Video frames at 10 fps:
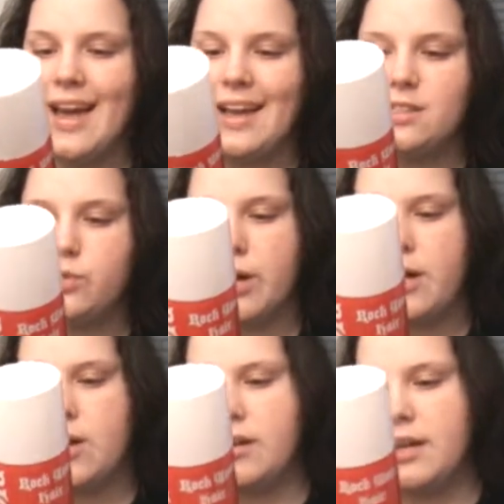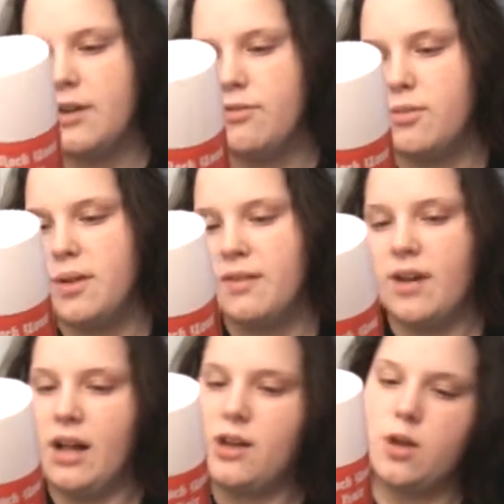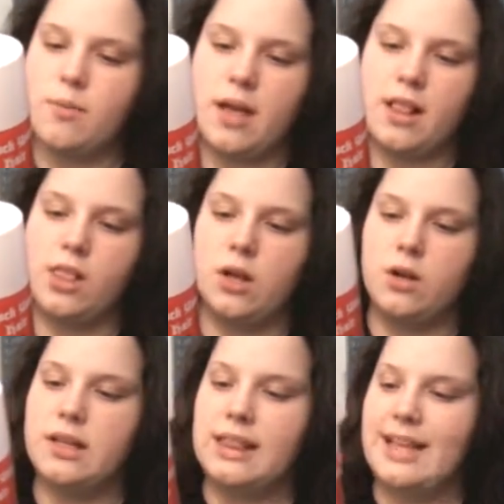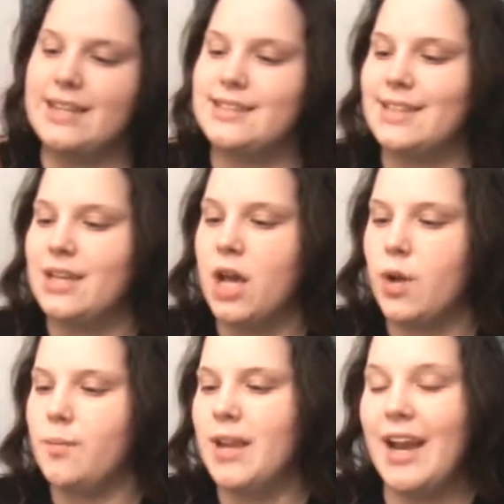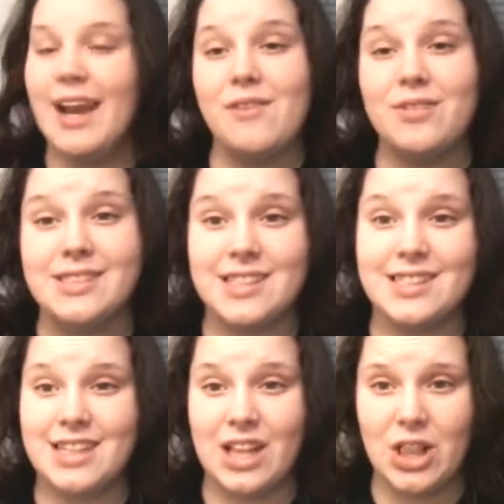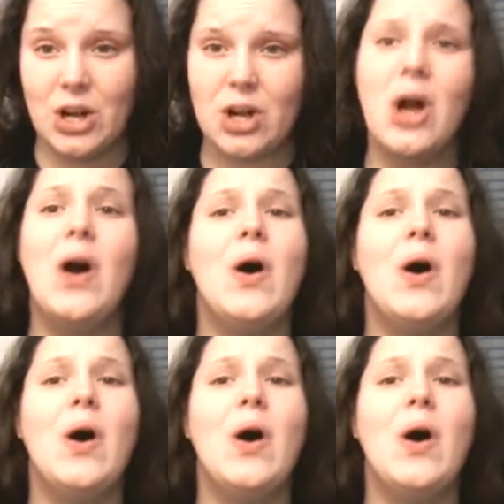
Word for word: and spray on hair for big volume and long lasting humidity resistant look.